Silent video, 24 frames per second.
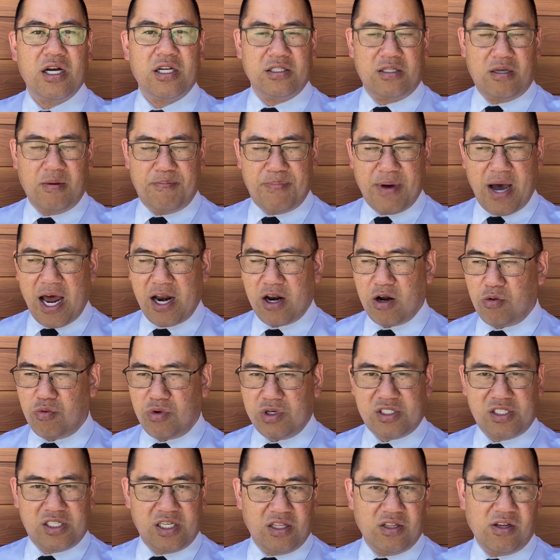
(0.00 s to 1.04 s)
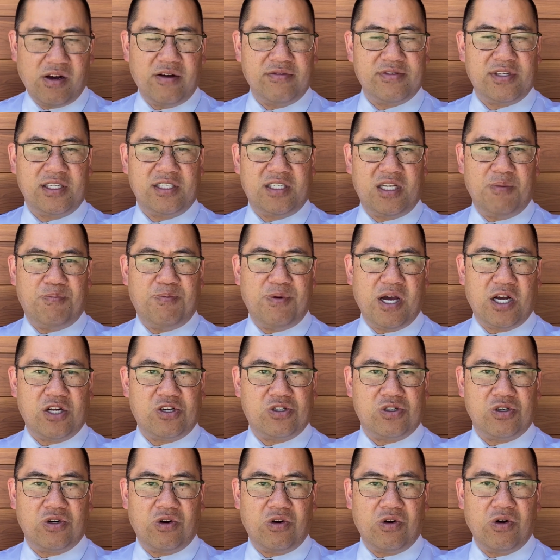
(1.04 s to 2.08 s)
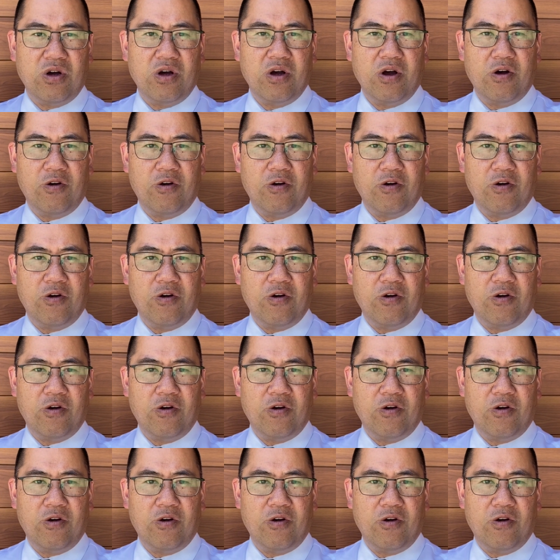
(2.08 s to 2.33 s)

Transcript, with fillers: to battle with Silovs and DiPietro